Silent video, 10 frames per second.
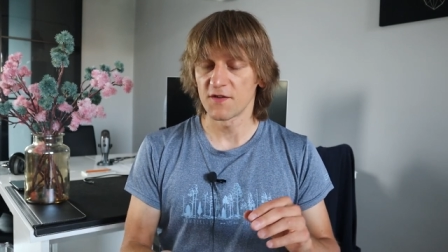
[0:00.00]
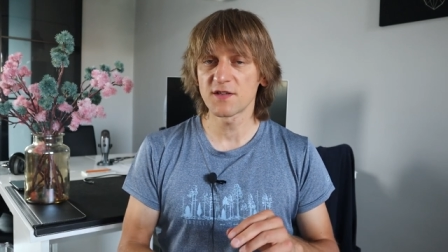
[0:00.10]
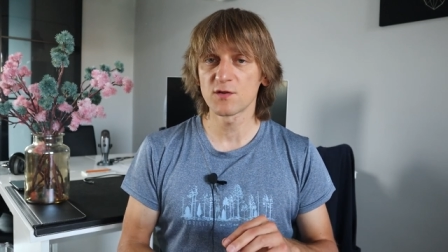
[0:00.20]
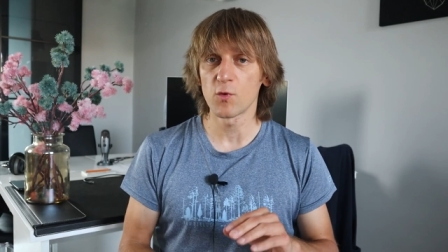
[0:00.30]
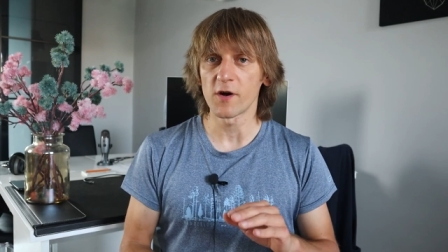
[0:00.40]

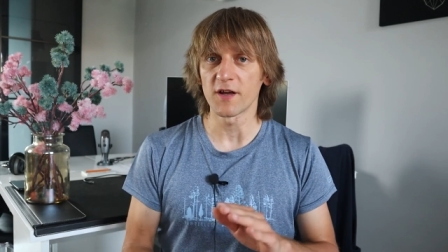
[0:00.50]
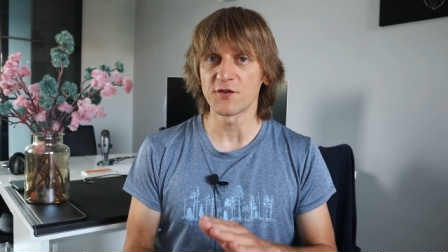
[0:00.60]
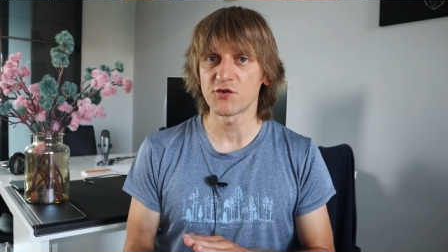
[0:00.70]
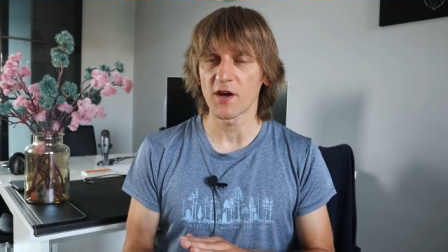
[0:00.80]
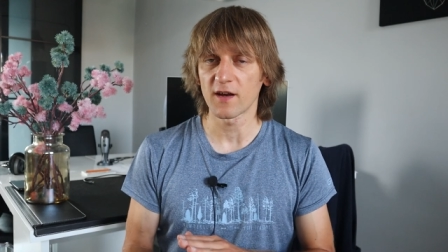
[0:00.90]
This is where I
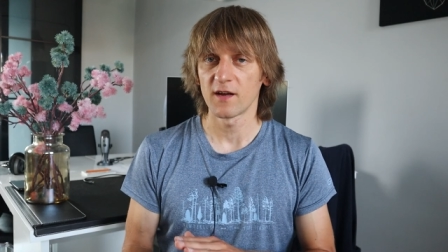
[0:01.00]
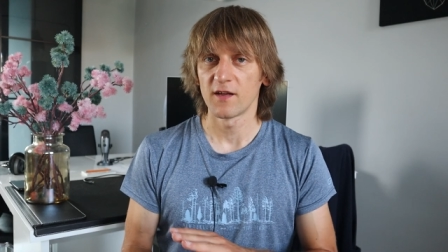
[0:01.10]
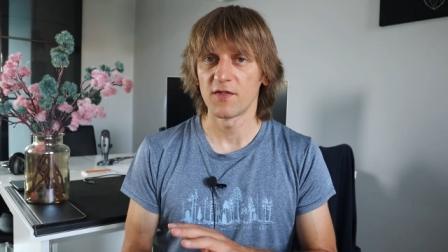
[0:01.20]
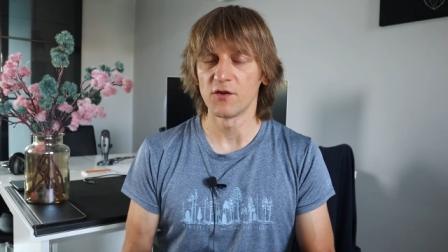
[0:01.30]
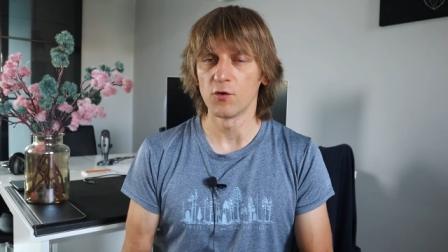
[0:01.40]
check
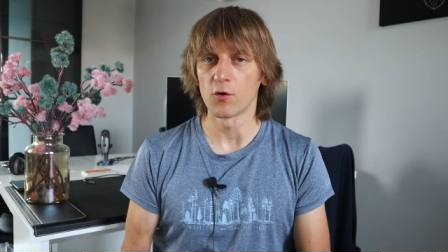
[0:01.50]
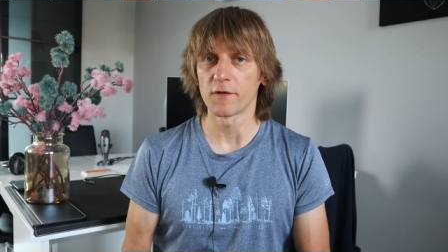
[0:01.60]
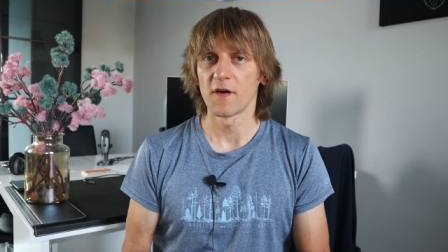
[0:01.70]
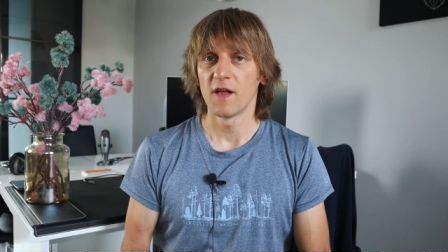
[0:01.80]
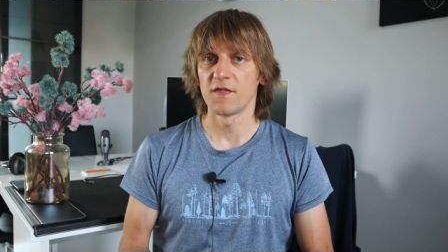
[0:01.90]
the
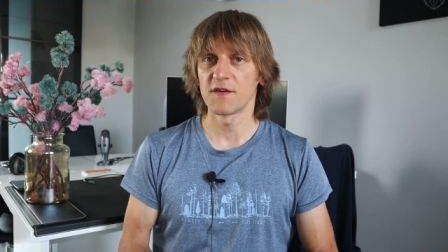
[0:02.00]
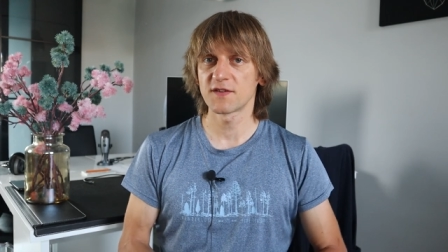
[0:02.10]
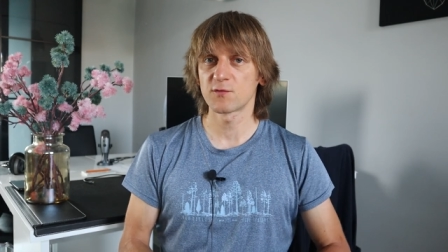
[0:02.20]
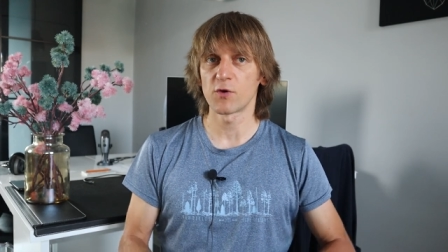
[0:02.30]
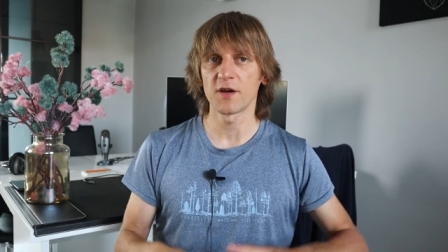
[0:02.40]
north.
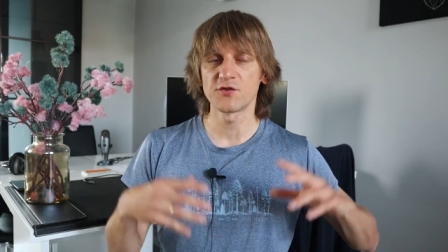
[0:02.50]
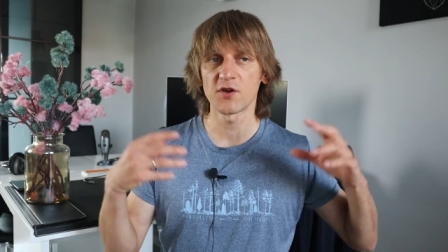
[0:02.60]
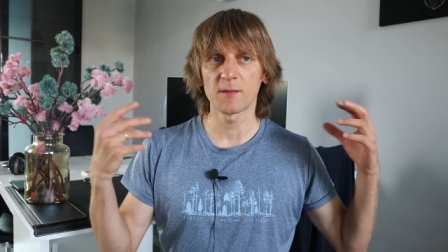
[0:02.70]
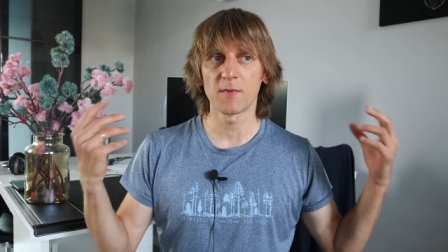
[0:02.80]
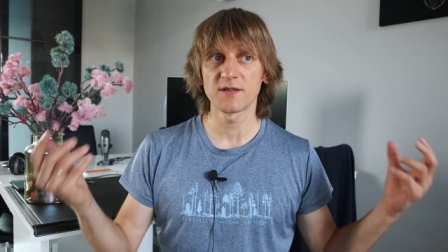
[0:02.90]
This is where I
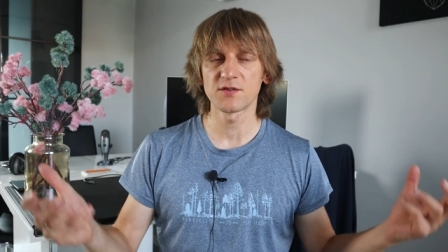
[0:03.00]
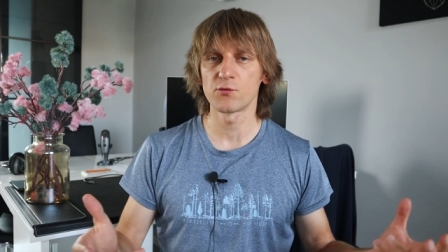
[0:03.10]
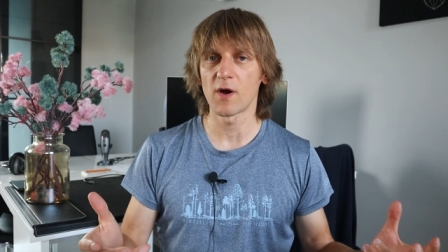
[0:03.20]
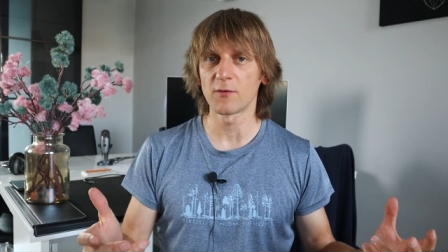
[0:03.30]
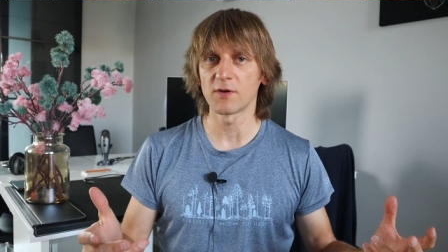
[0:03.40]
check my
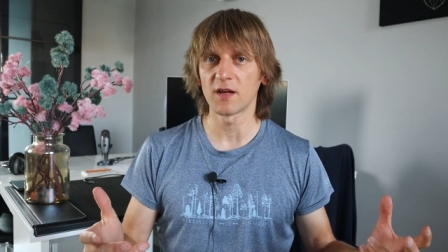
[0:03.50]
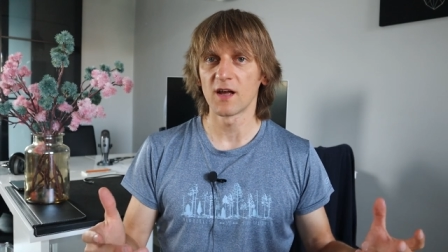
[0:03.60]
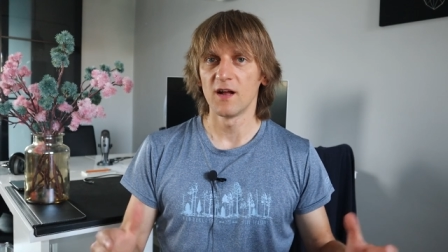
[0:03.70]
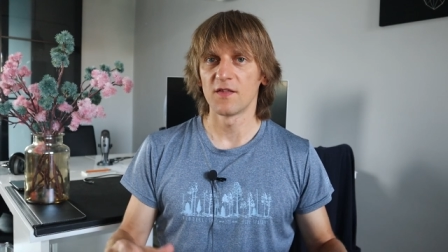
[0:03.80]
surrounding.